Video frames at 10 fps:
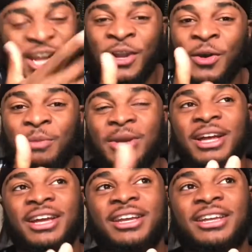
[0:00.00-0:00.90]
No, I'm
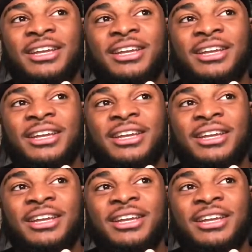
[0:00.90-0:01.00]
lying.